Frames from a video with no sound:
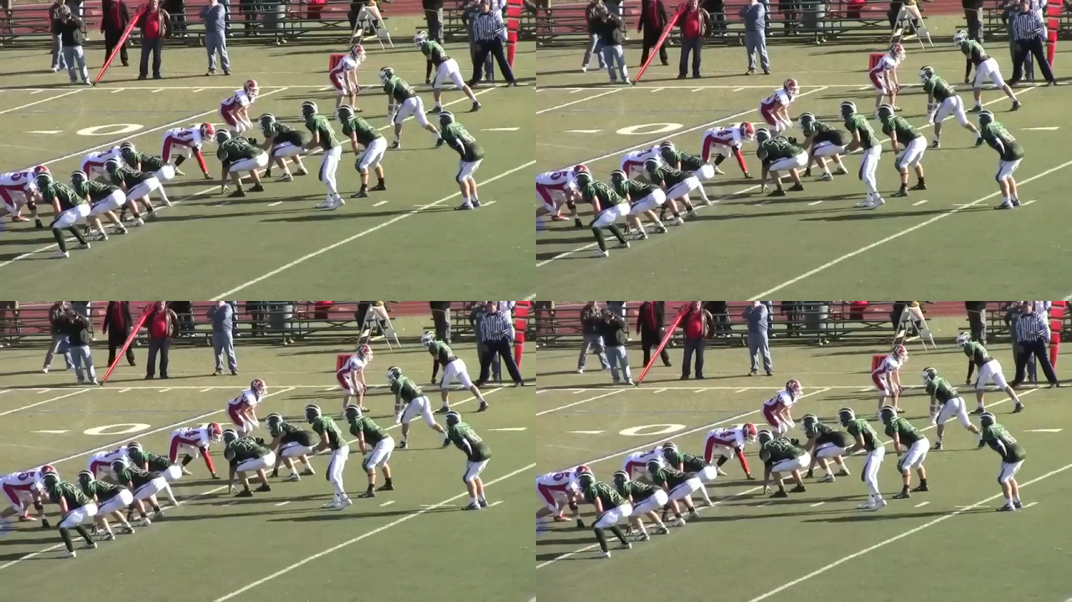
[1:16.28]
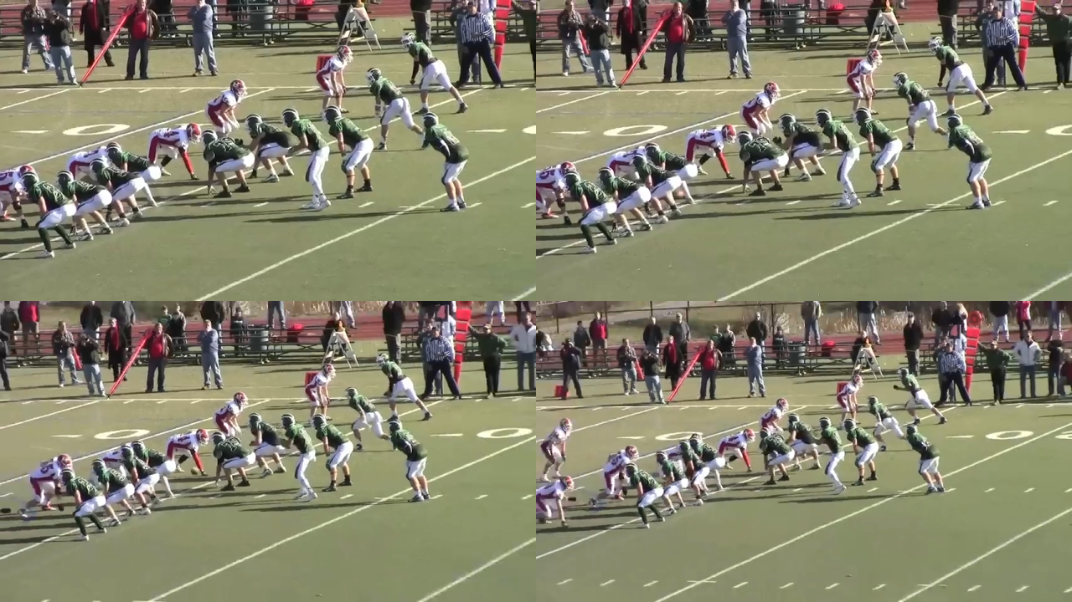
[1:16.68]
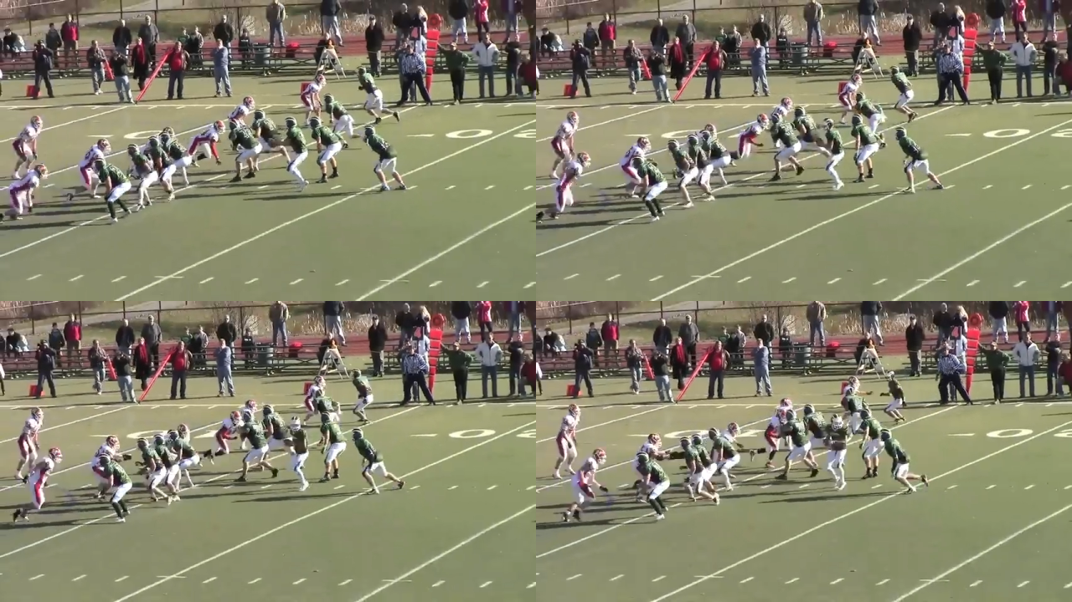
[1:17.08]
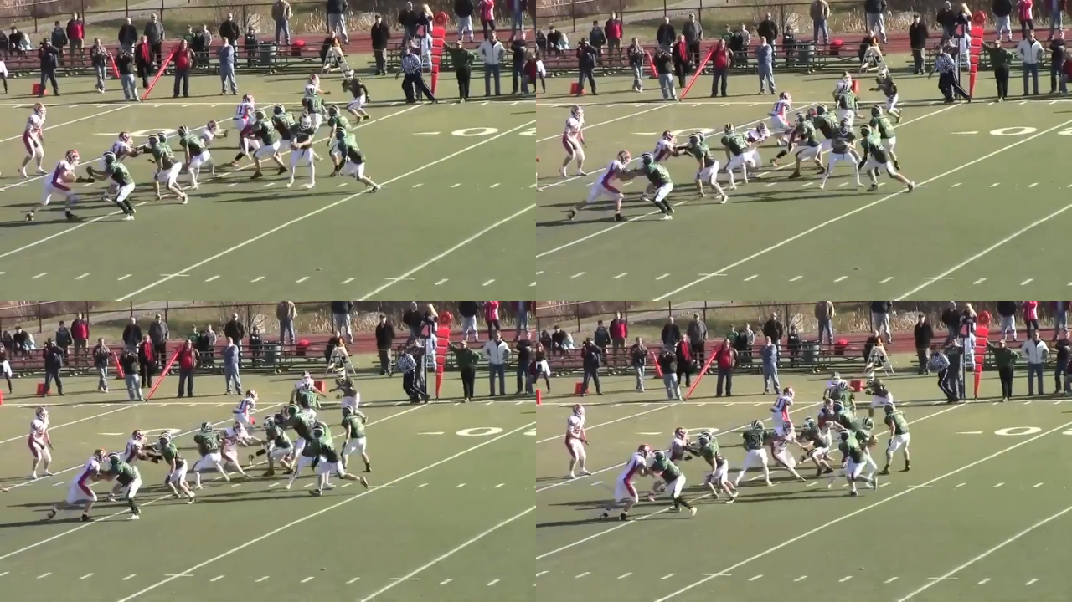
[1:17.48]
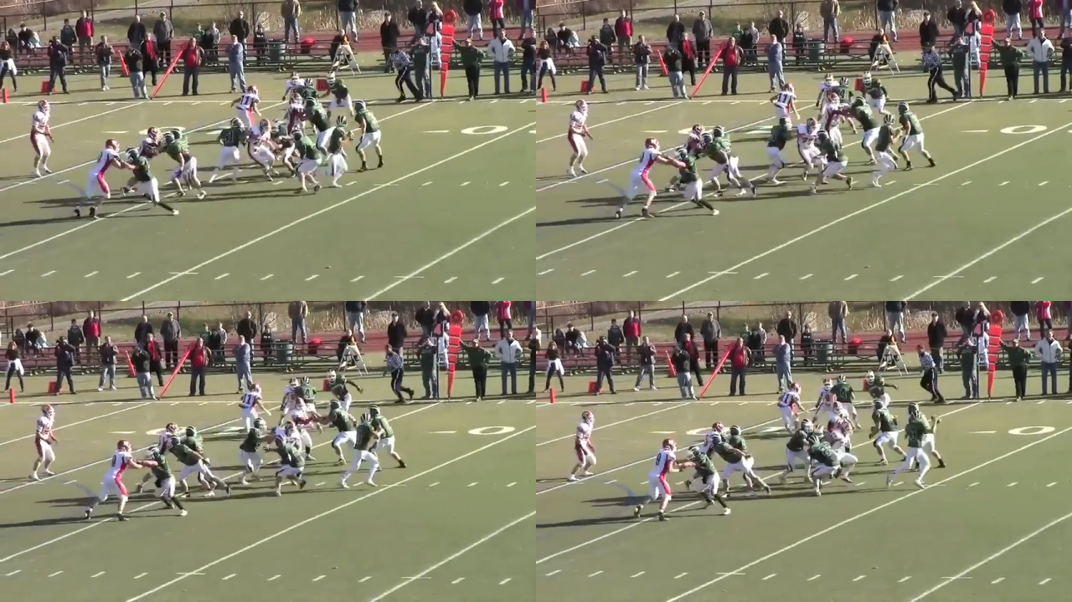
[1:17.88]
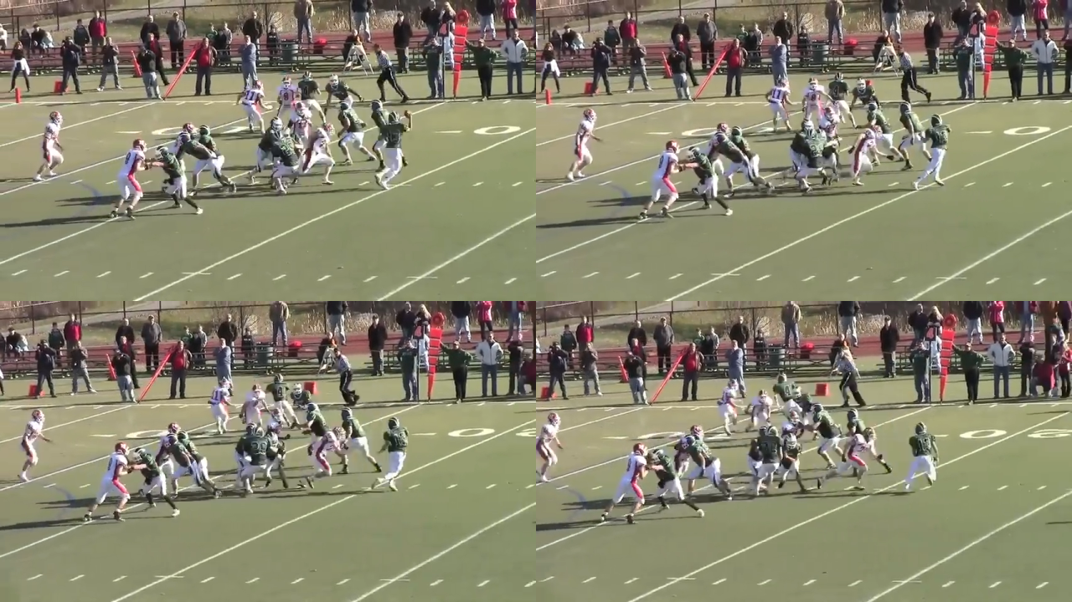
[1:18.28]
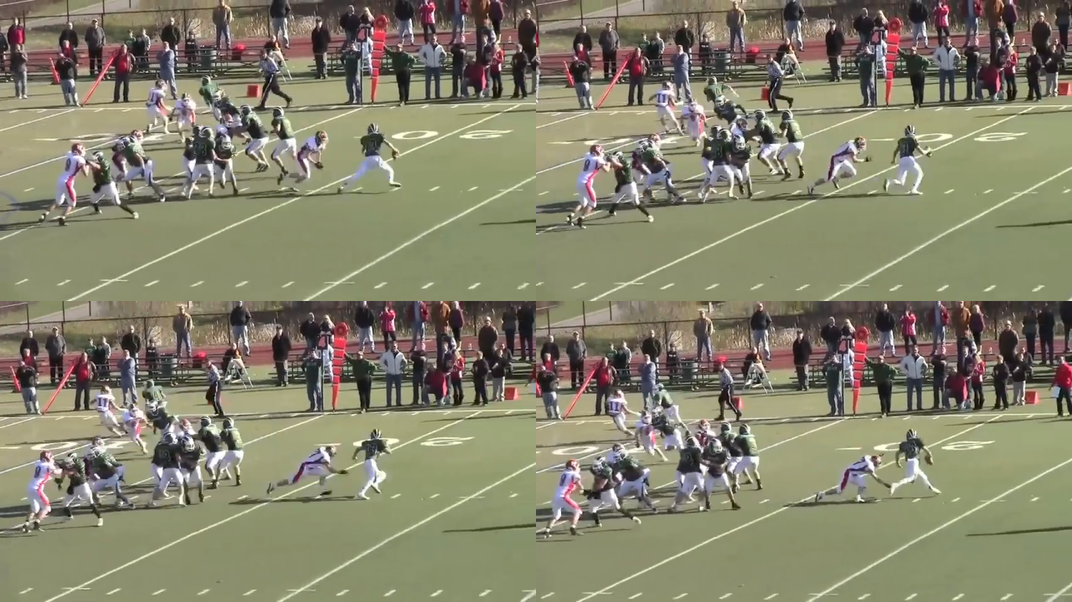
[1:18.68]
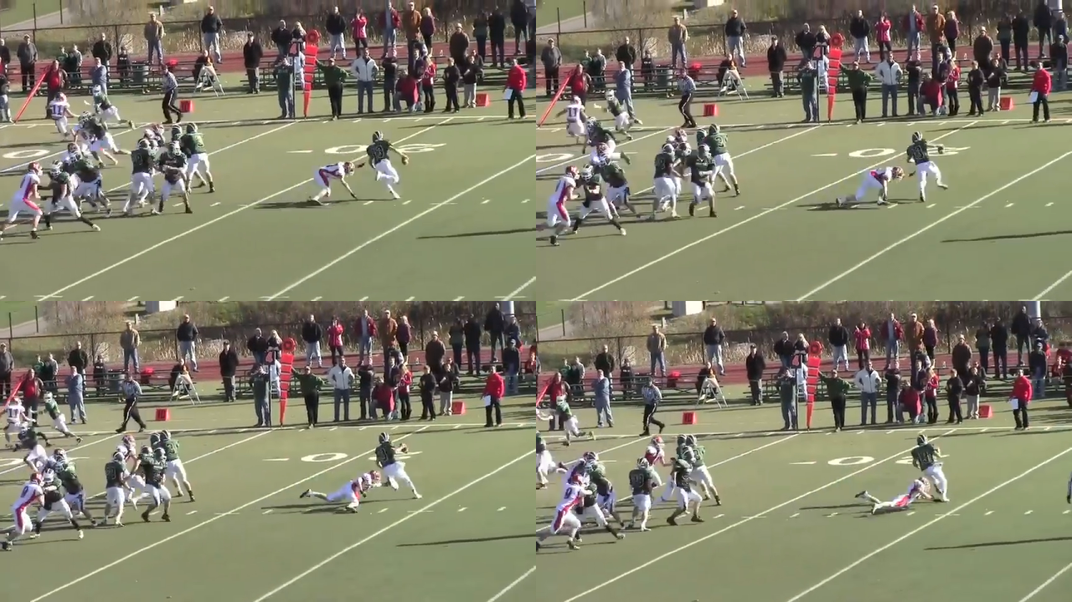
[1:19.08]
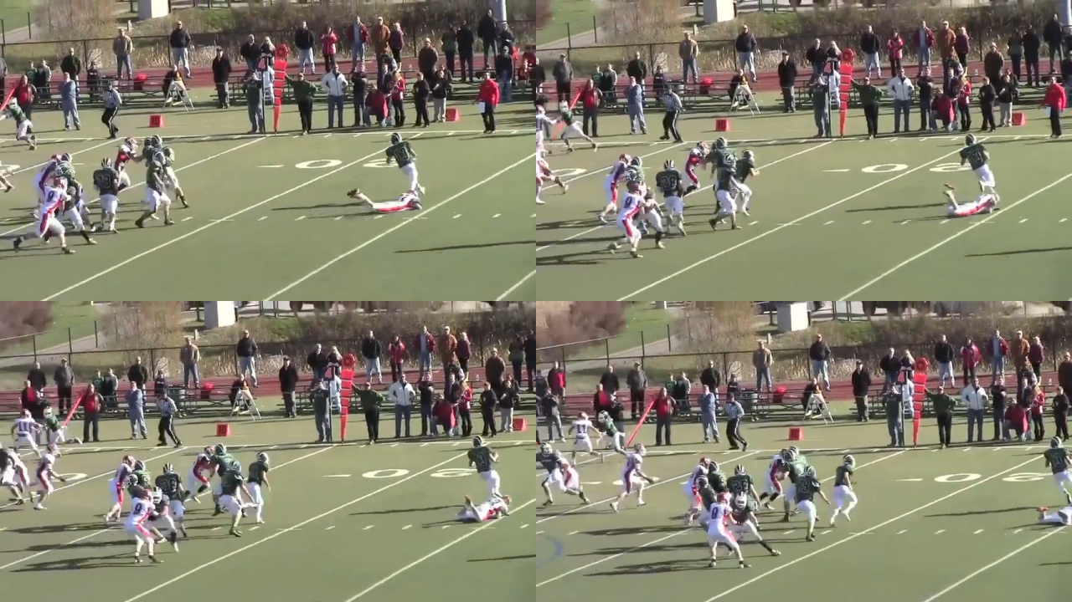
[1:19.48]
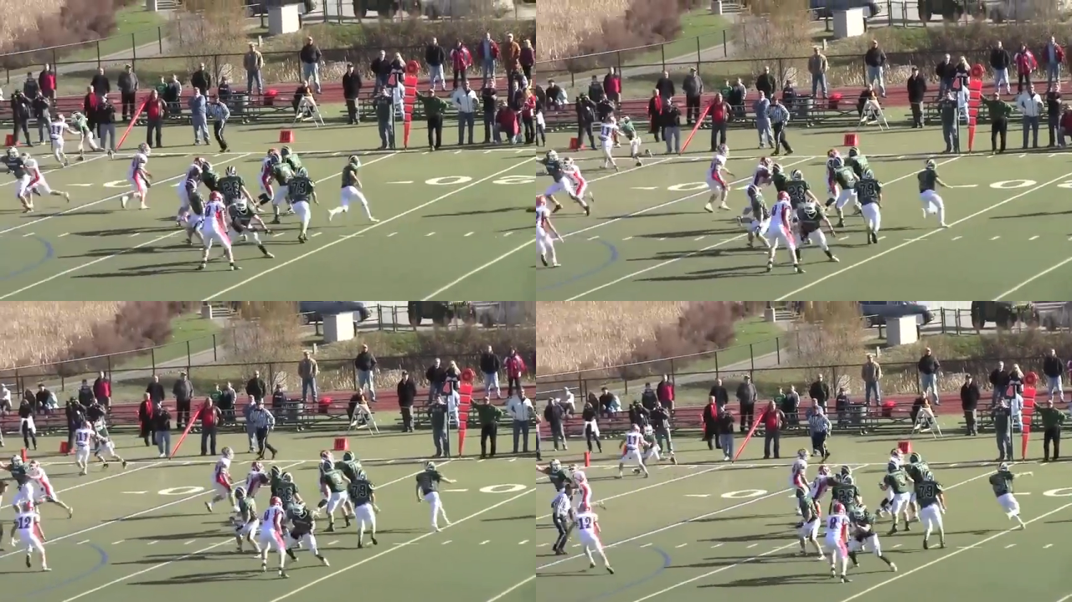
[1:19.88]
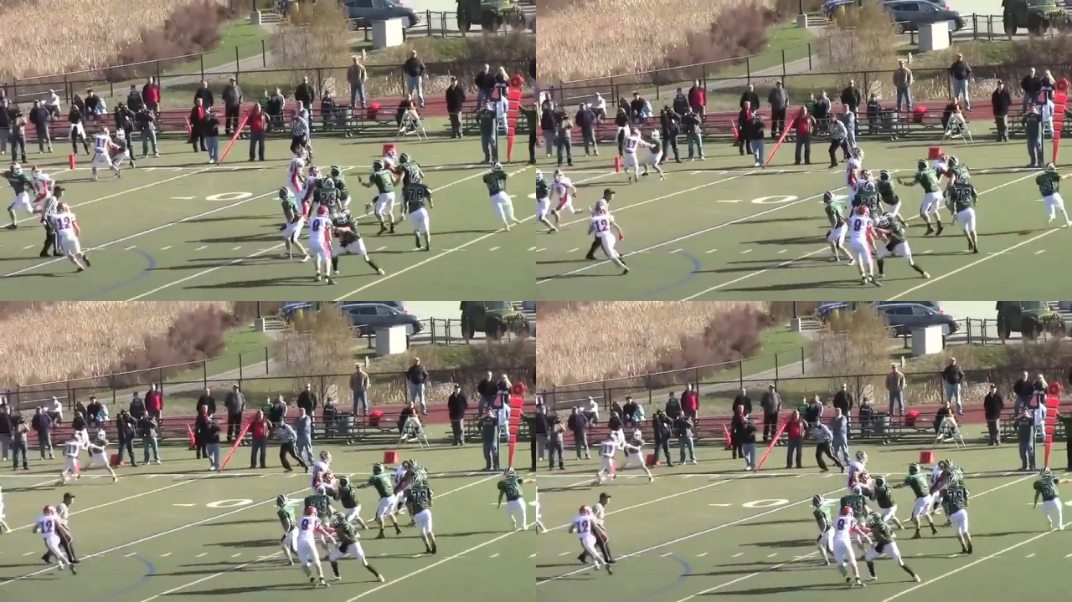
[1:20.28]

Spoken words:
No face is visible, so there are no lips to read.